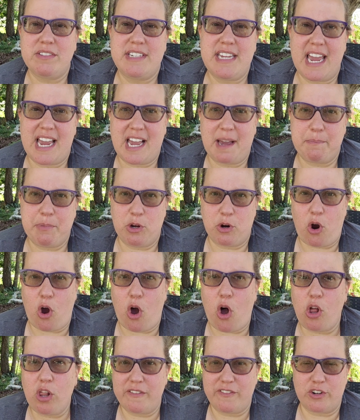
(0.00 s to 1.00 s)
take up
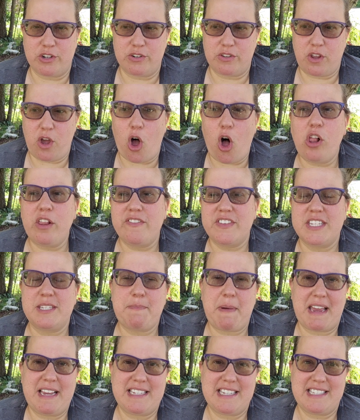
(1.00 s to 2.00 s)
all of the
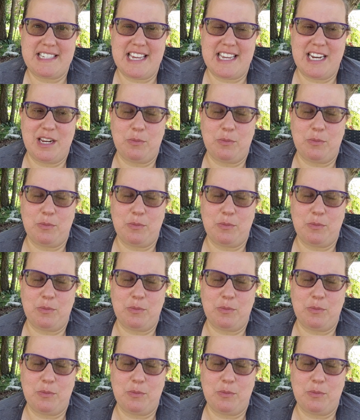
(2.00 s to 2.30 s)
space it's in.